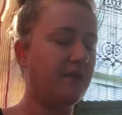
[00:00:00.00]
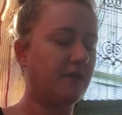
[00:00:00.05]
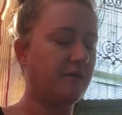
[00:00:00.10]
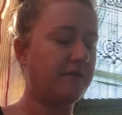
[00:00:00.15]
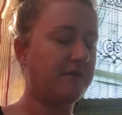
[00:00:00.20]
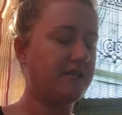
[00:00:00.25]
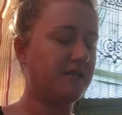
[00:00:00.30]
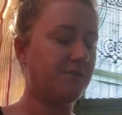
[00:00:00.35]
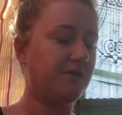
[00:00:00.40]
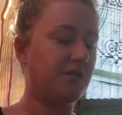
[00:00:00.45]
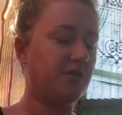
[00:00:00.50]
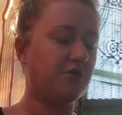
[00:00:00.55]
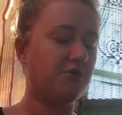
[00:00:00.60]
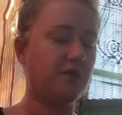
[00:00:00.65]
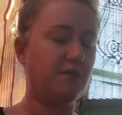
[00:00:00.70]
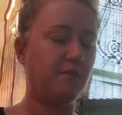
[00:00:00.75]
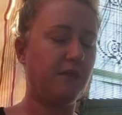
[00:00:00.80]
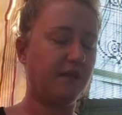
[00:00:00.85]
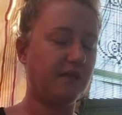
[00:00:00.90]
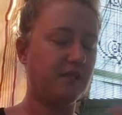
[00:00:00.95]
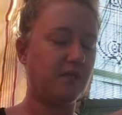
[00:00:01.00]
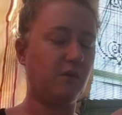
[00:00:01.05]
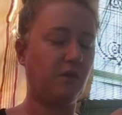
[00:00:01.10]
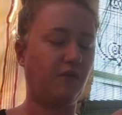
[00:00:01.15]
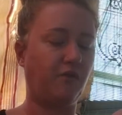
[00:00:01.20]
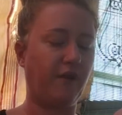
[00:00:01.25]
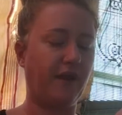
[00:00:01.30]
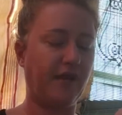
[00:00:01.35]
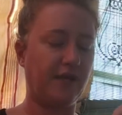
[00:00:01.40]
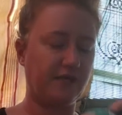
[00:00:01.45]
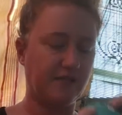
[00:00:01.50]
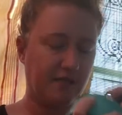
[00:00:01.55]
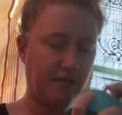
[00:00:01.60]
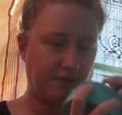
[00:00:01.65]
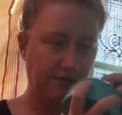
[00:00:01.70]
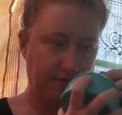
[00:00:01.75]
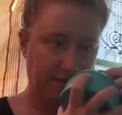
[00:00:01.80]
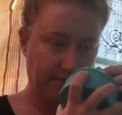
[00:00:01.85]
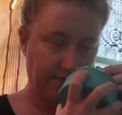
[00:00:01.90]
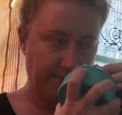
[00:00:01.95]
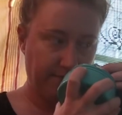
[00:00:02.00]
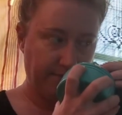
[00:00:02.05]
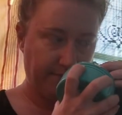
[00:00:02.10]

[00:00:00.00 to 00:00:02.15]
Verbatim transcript: Christmas tree mixed with frankincense.